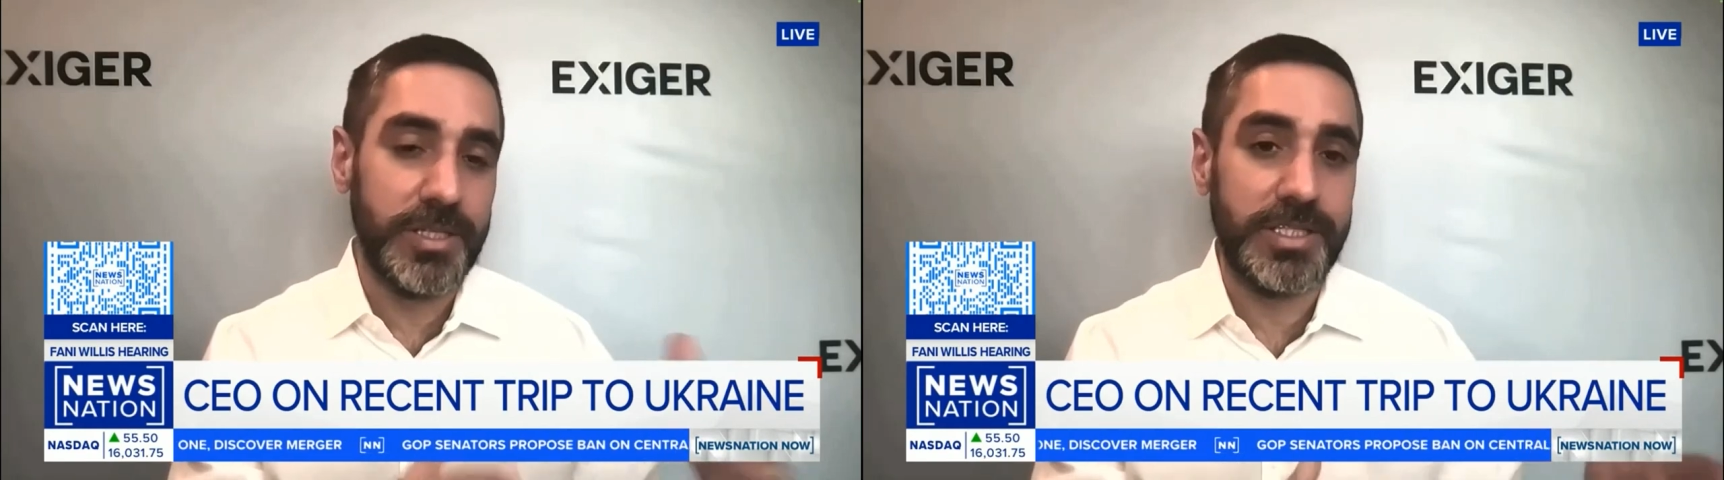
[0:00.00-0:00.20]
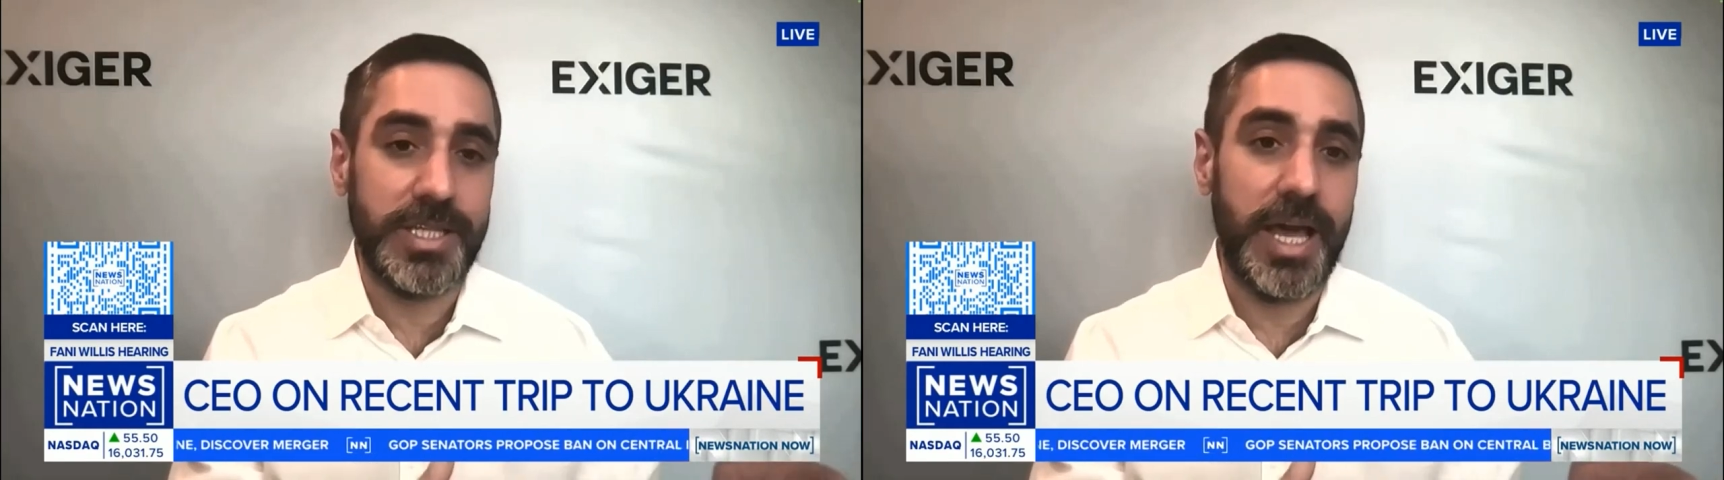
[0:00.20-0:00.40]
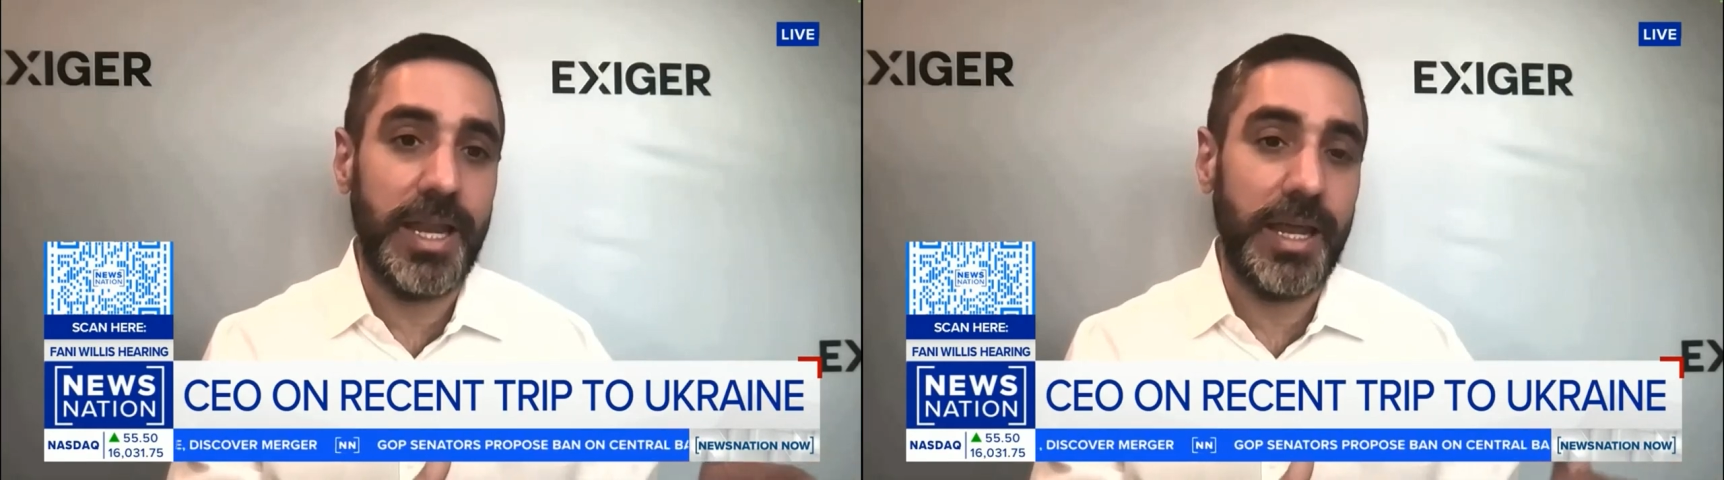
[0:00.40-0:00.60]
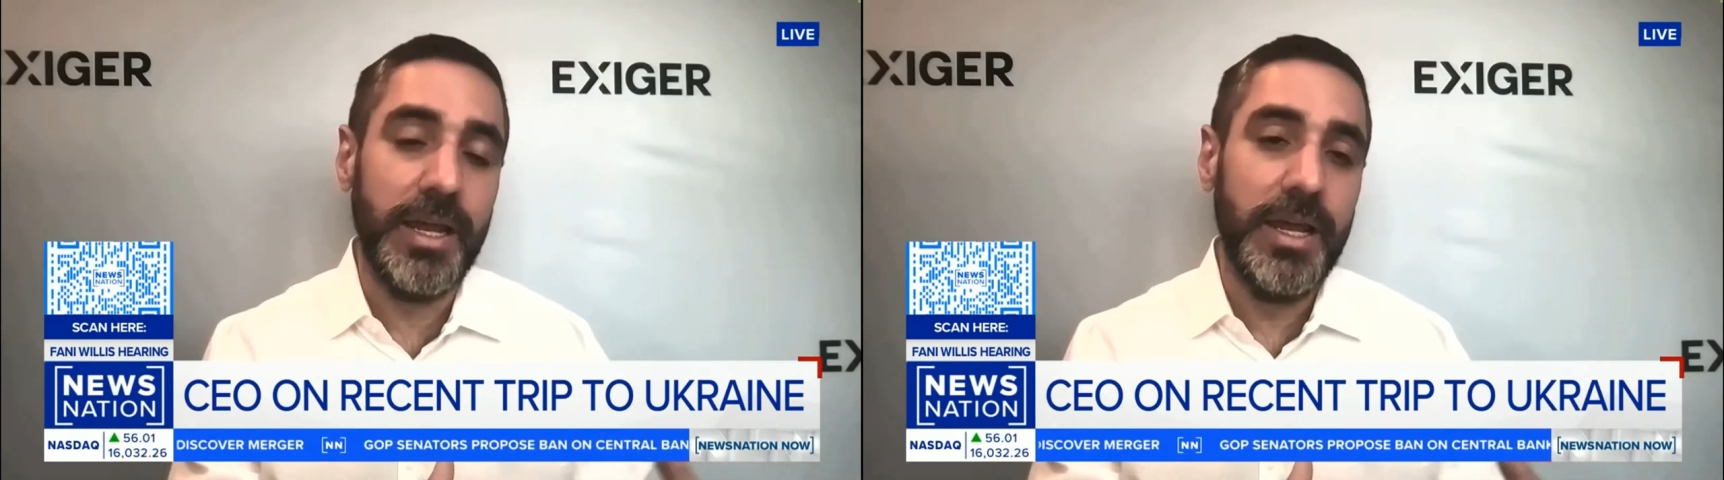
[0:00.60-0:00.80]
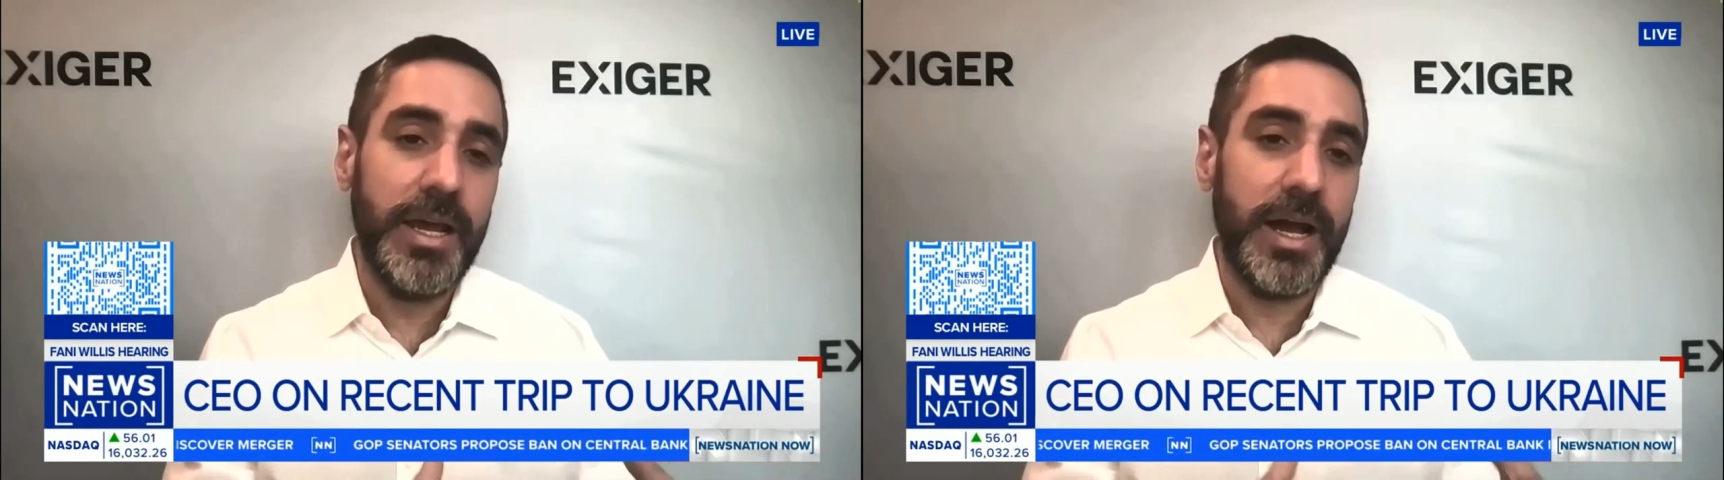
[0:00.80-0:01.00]
of the
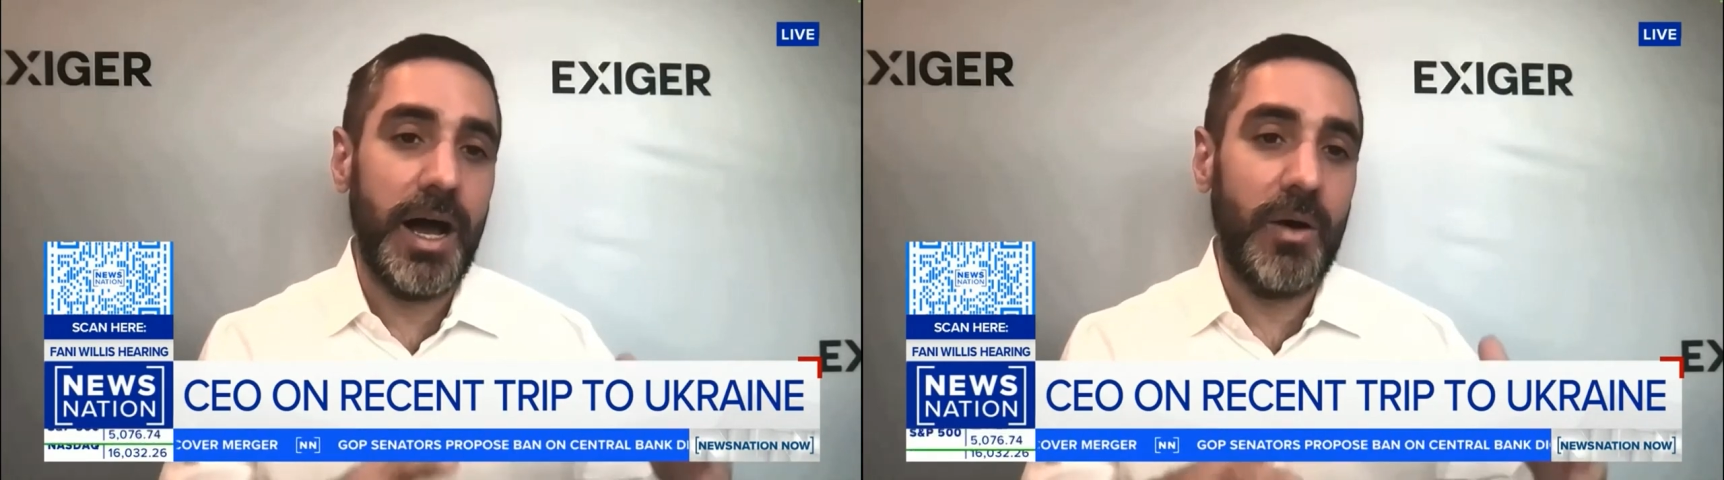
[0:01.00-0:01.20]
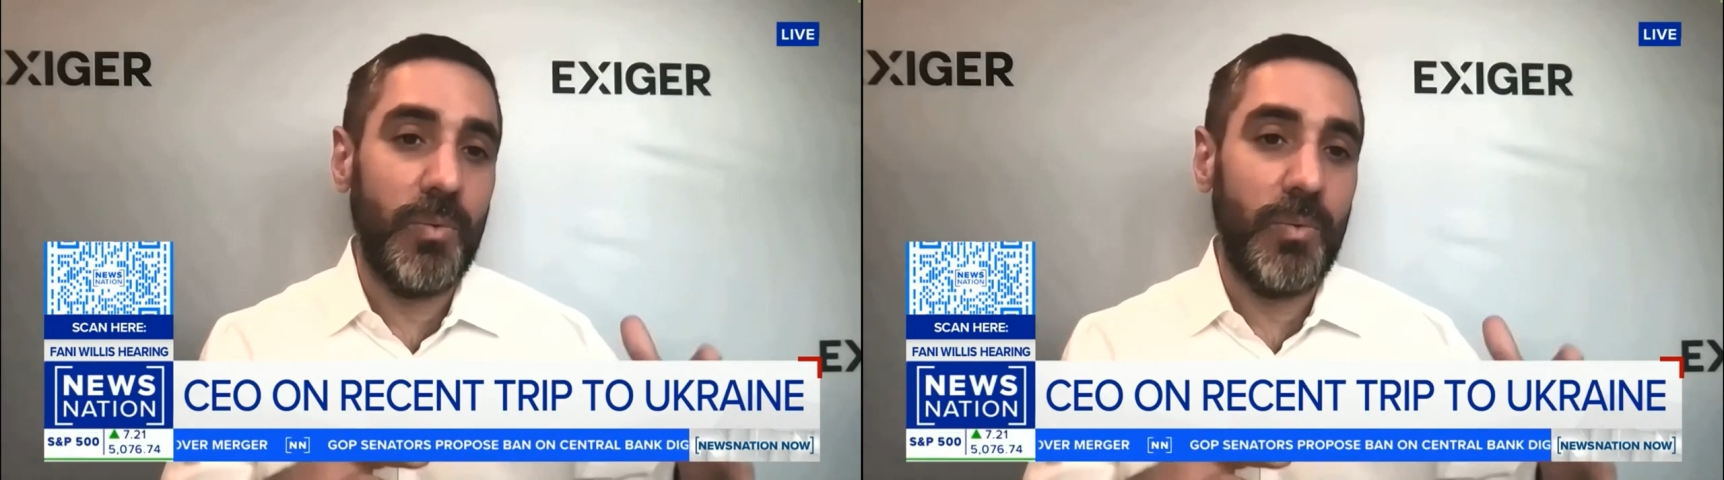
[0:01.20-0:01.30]
Senate uh,